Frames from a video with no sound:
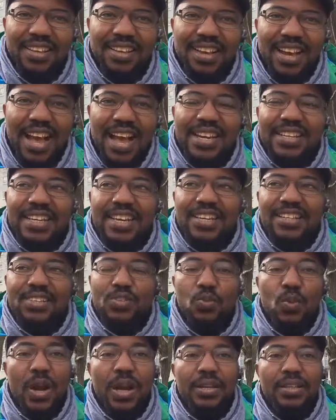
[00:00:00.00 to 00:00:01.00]
and there is
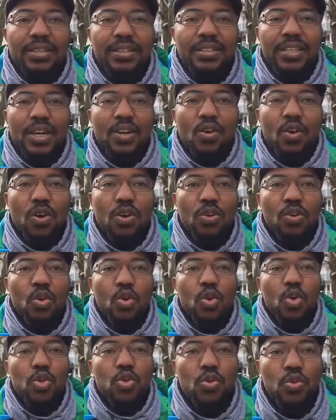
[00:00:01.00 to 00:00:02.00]
one they call
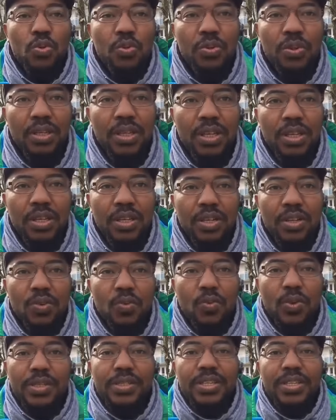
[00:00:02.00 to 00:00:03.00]
Osu,
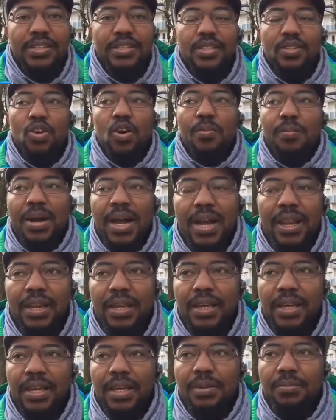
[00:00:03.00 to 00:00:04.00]
which is normal
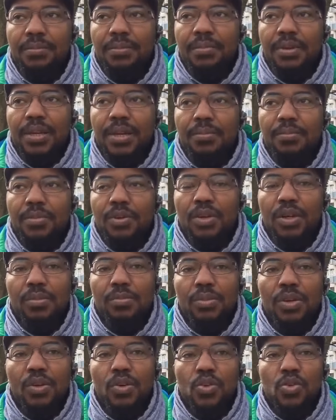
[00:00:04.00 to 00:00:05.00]

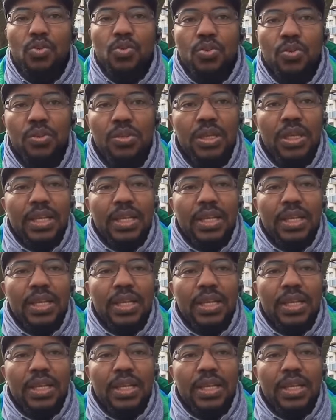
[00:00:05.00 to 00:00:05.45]
Osu